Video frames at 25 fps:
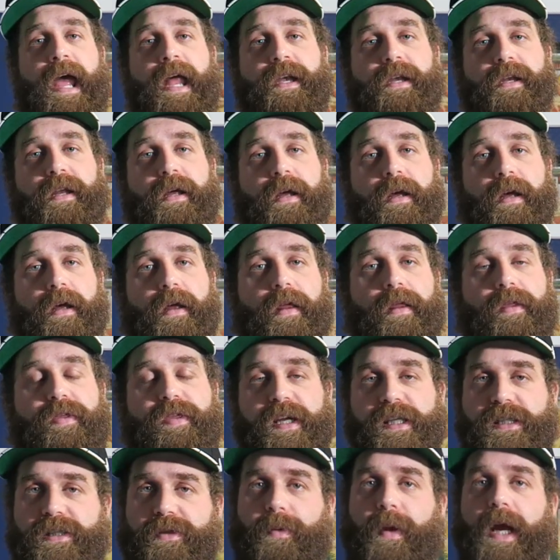And
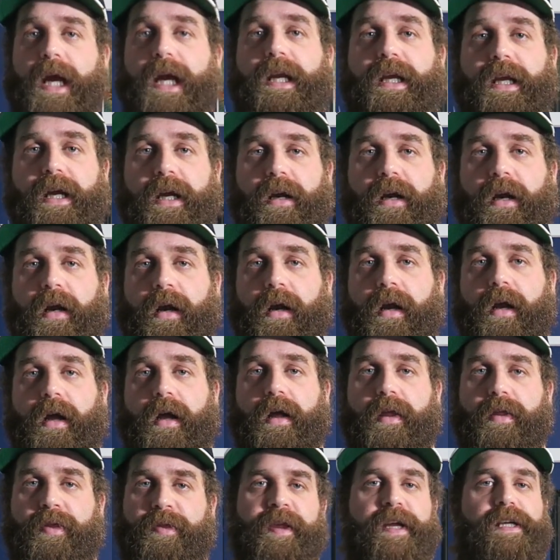this right here,
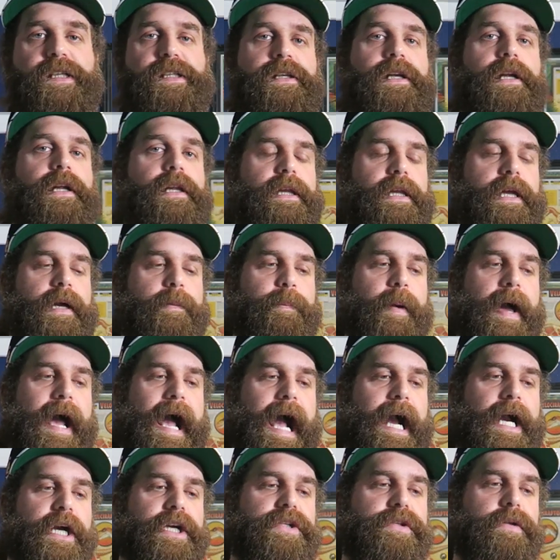this clip
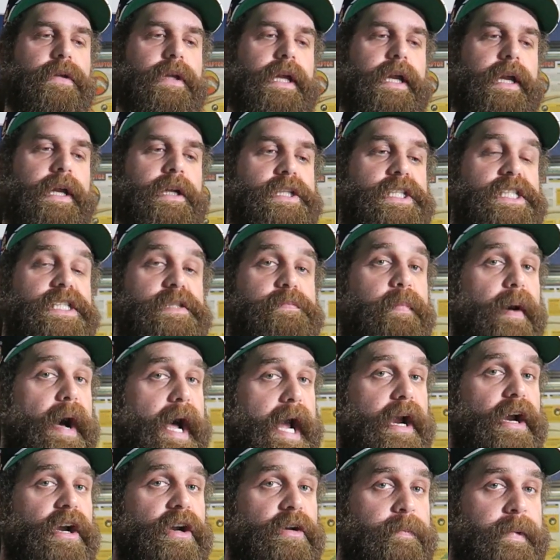actually
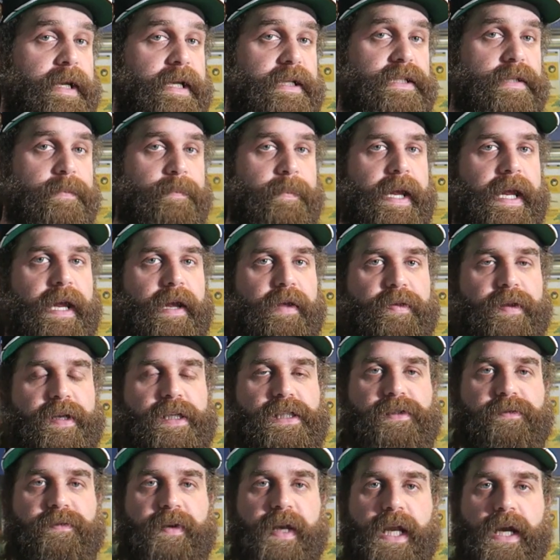inspired me to make
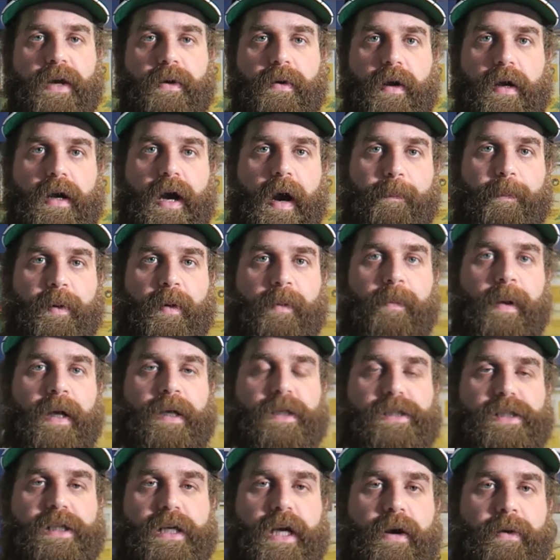this video a couple
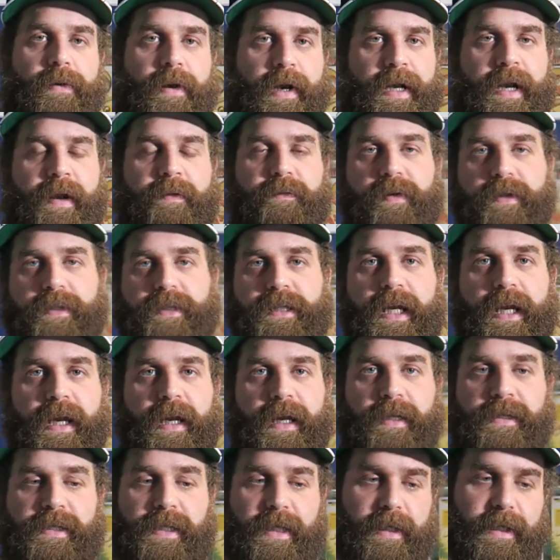months ago, and I never did
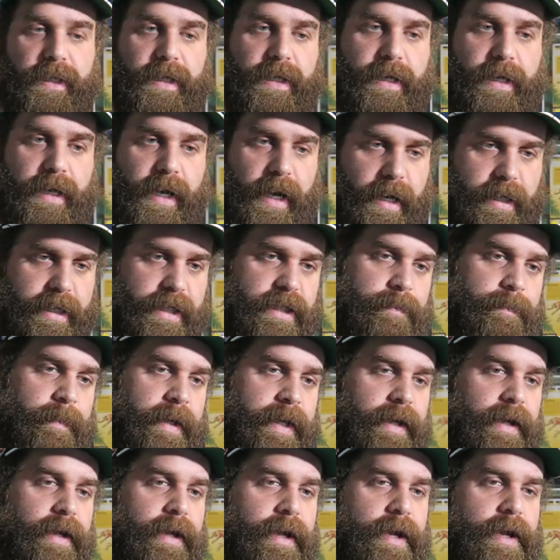it until he cucked
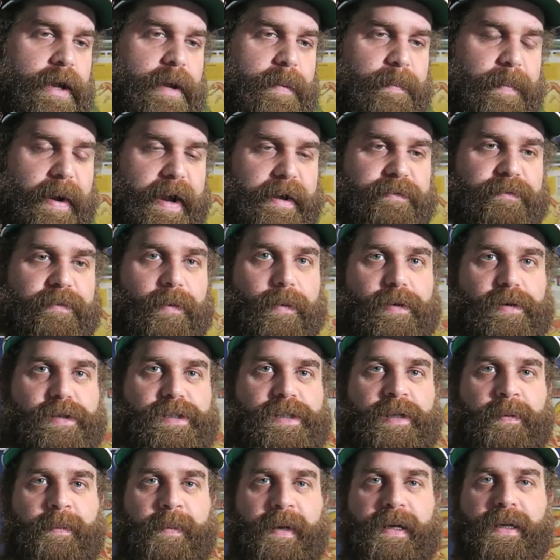me by
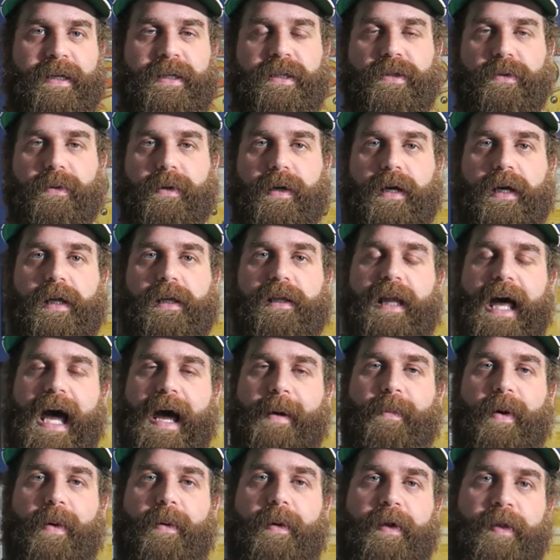forcing me into a
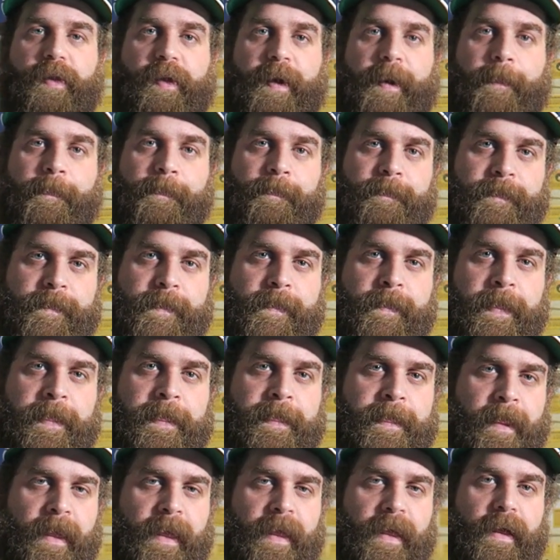collab with him.
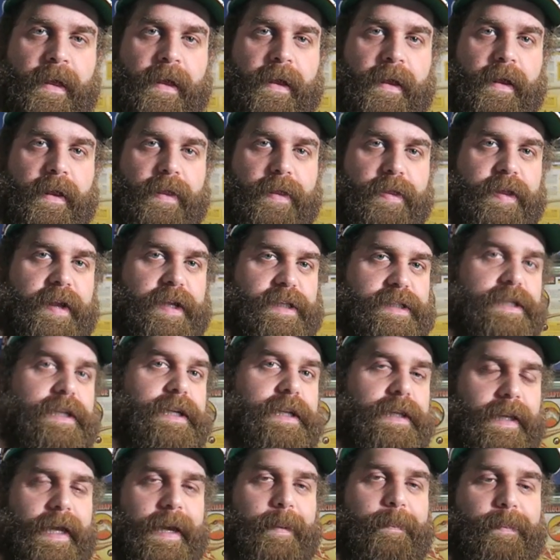This
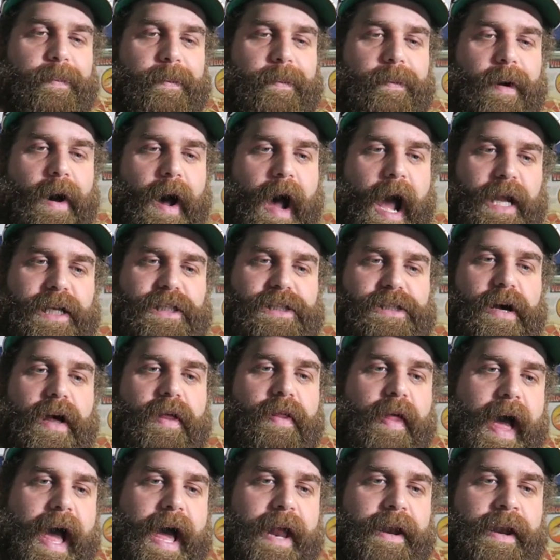clip, I
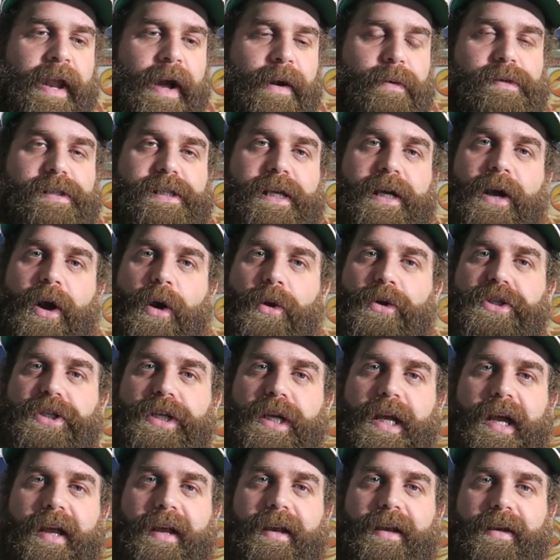saw that and I was like, oh
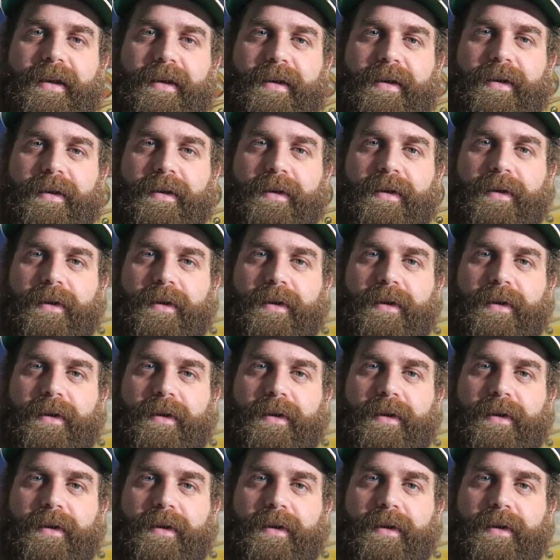shit,